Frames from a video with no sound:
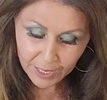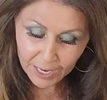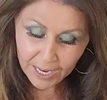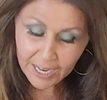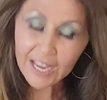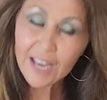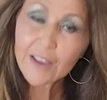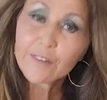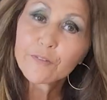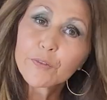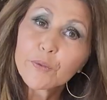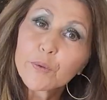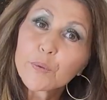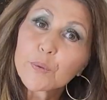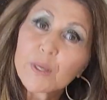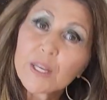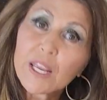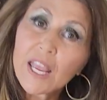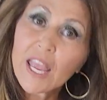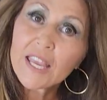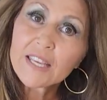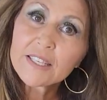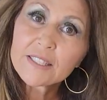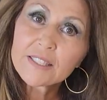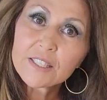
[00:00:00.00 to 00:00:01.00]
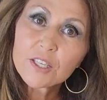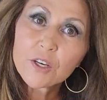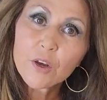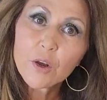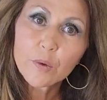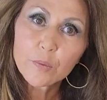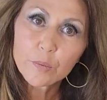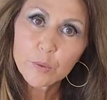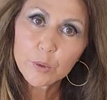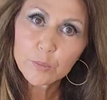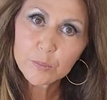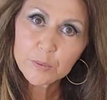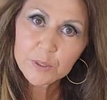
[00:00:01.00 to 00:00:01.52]
I have 3 eggs here
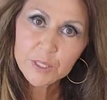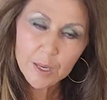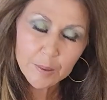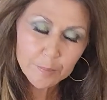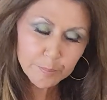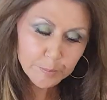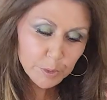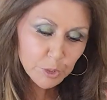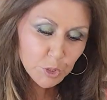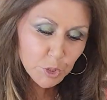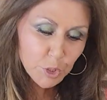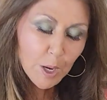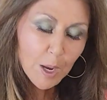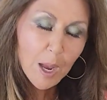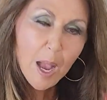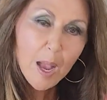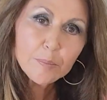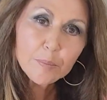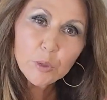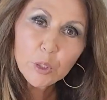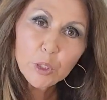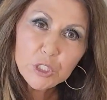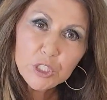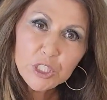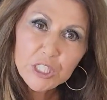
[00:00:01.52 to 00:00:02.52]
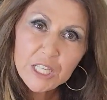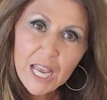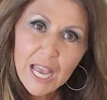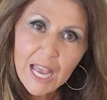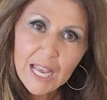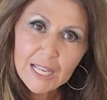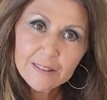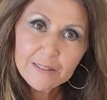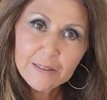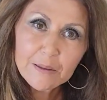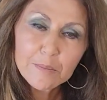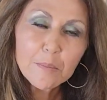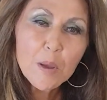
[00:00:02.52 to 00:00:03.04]
at room temperature. I'm going to
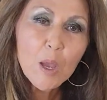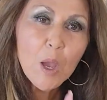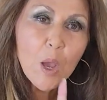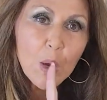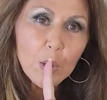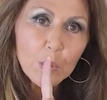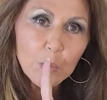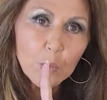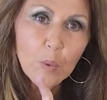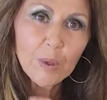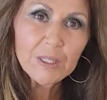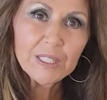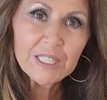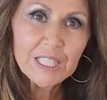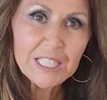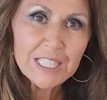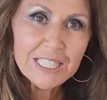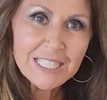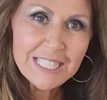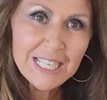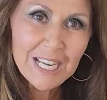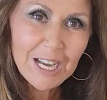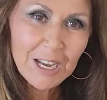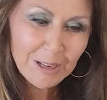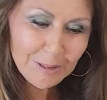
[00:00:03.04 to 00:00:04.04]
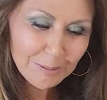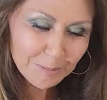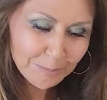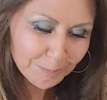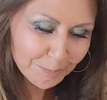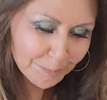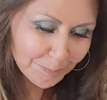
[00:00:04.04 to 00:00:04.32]
add them one at a time.